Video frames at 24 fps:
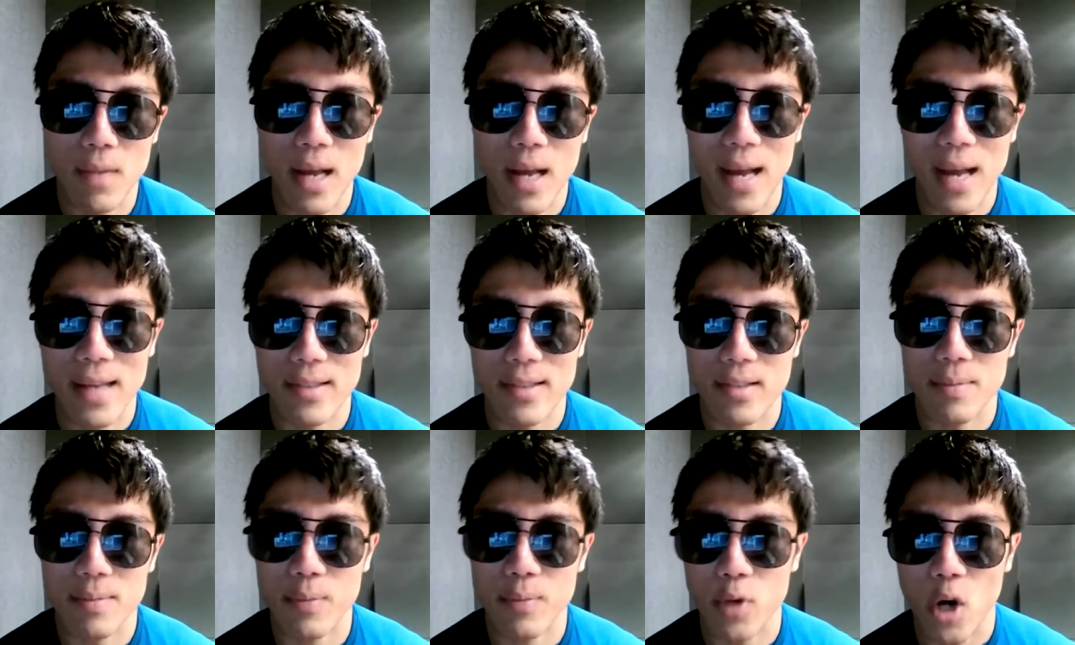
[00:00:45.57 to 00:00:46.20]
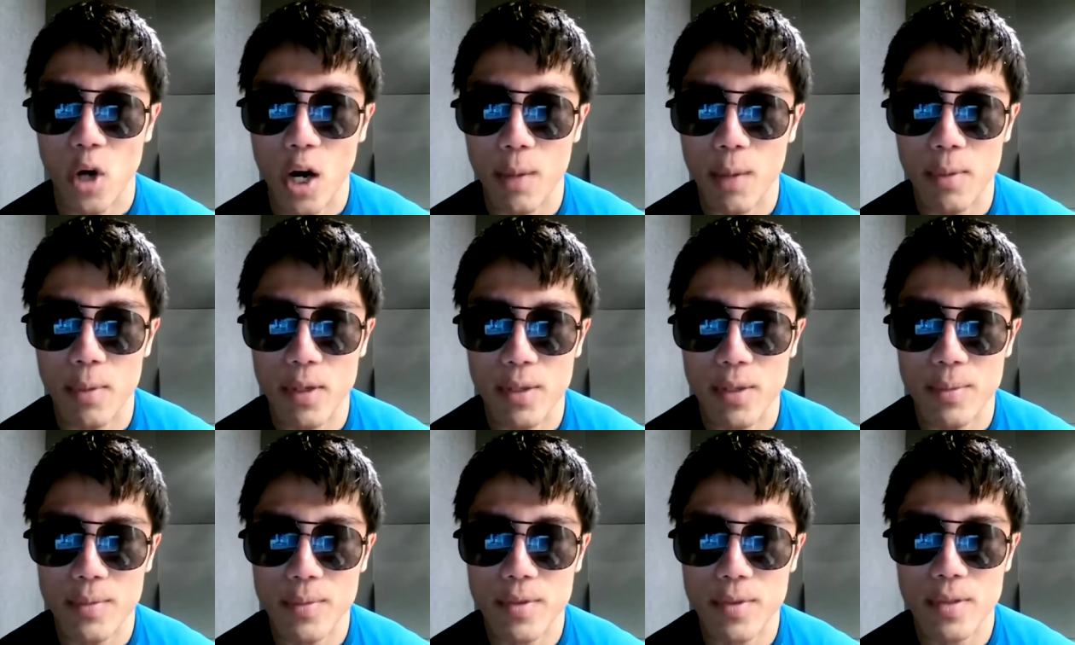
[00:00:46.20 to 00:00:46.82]
has
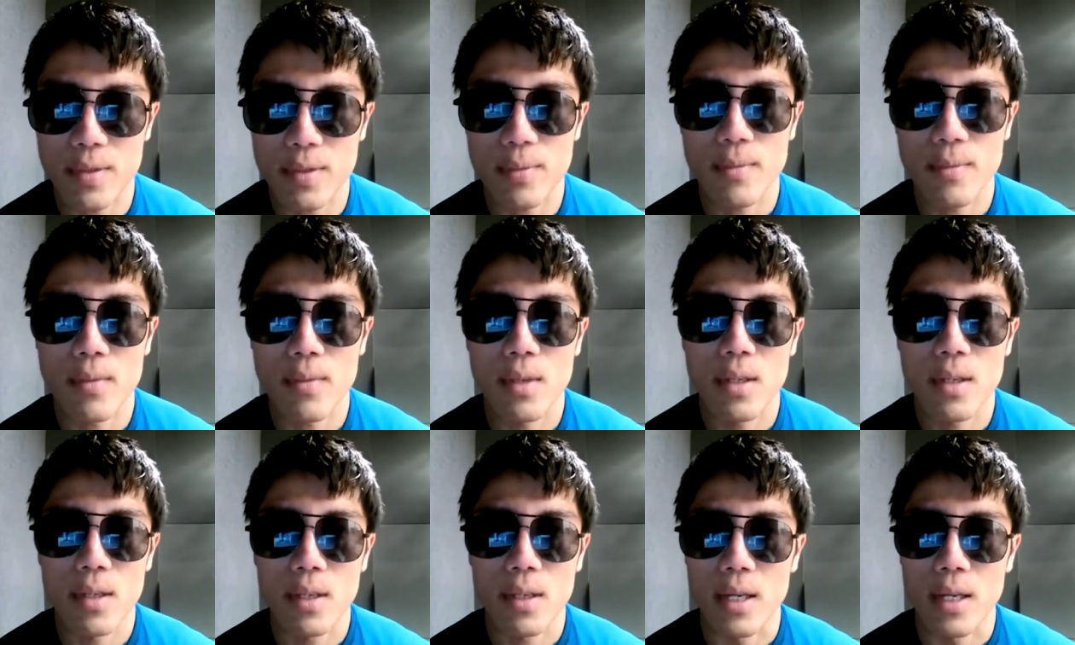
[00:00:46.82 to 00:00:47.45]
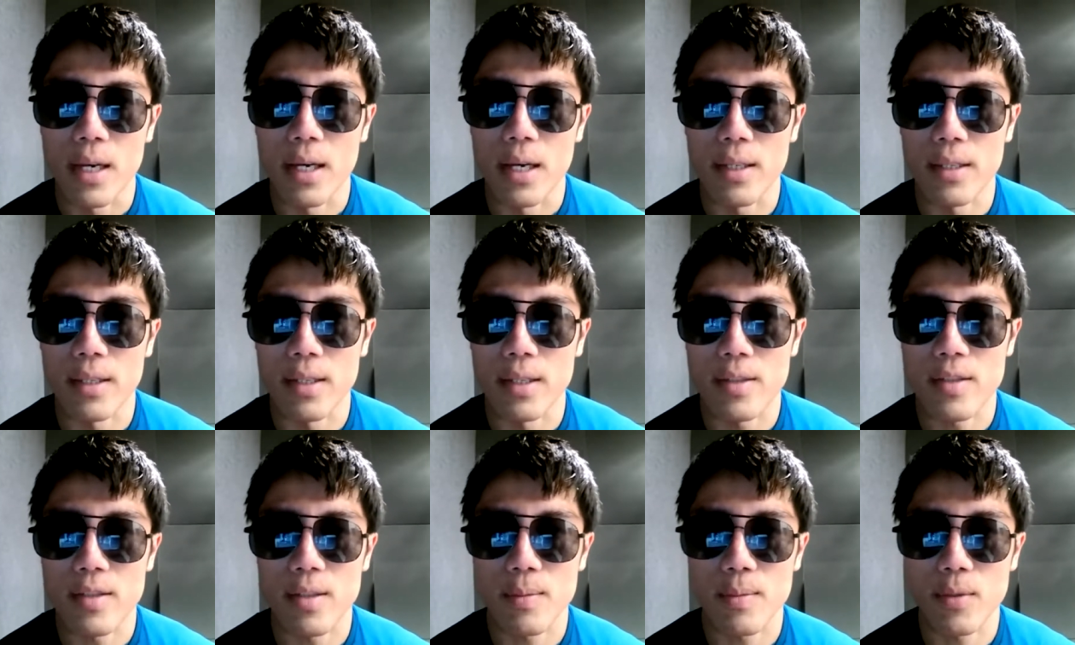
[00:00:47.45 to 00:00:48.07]
problems, and
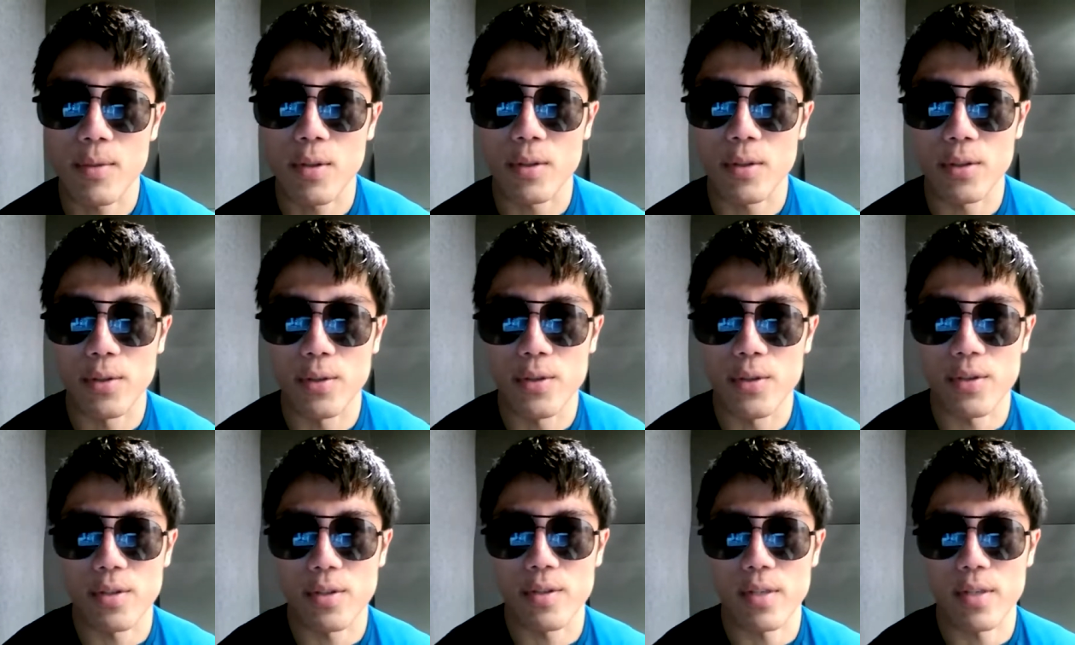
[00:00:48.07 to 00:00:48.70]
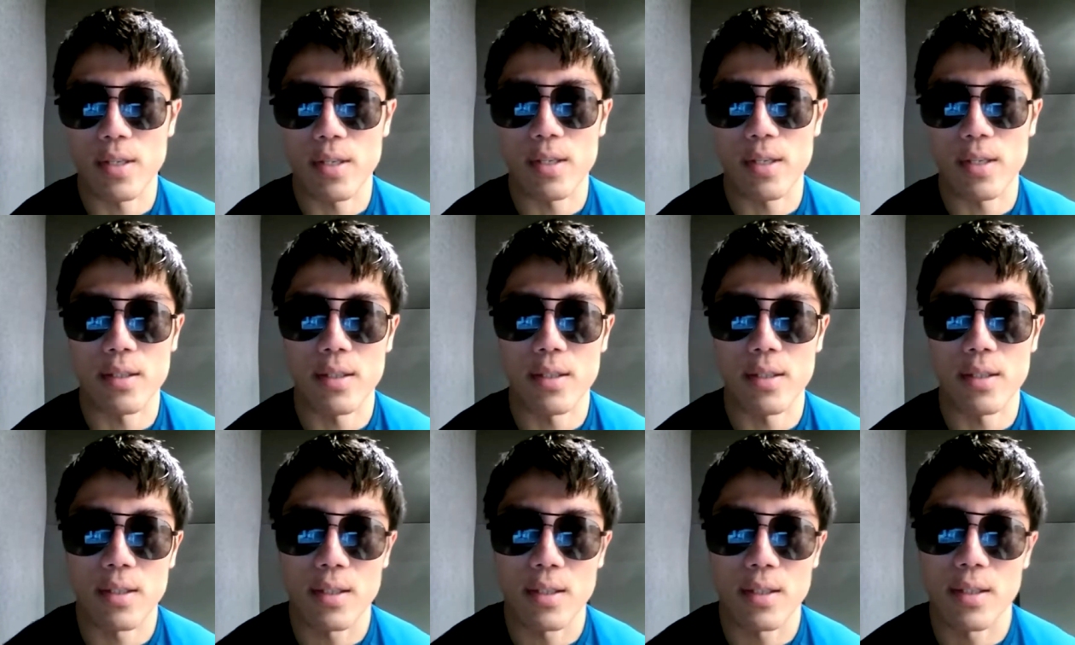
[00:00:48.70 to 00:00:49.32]
then some conclusions
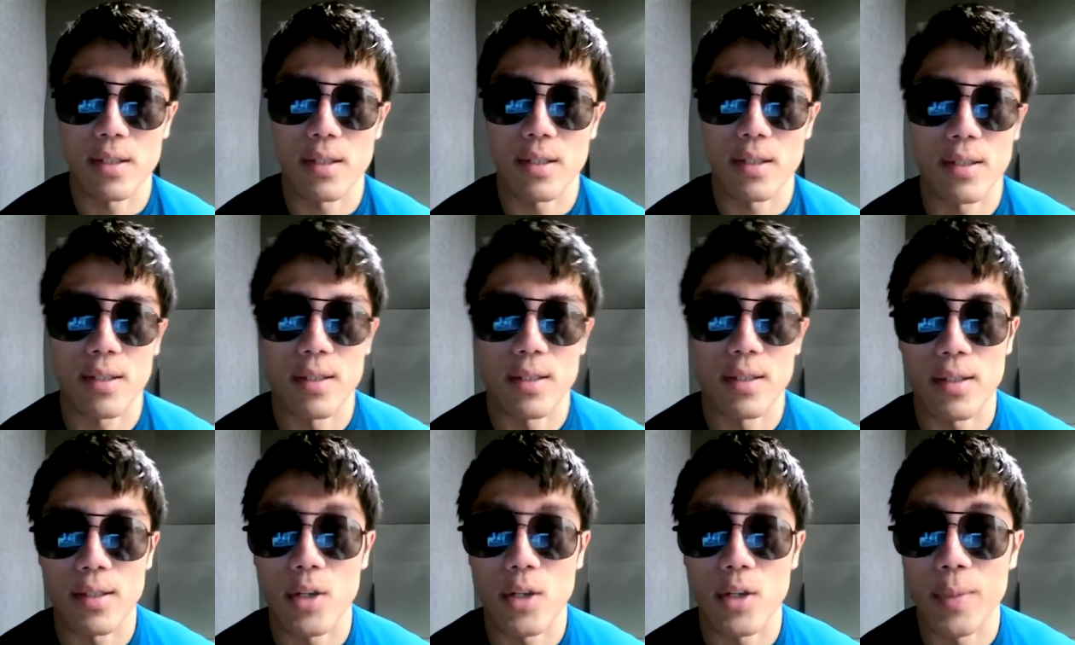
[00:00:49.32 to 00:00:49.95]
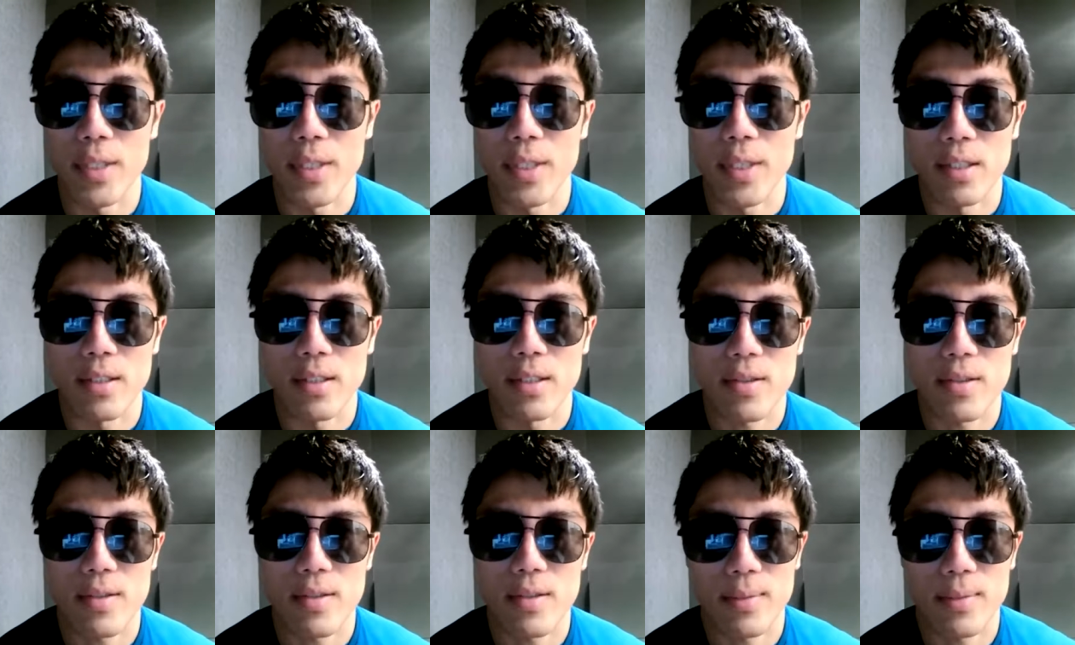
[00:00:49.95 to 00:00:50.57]
and uh,
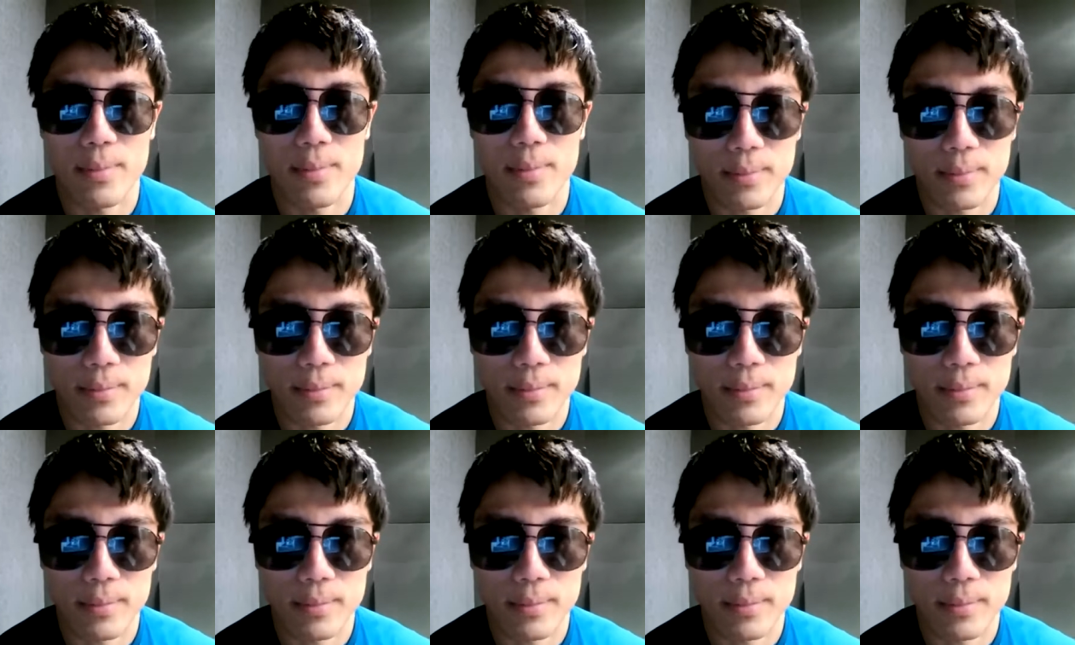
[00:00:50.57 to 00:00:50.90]
opinions.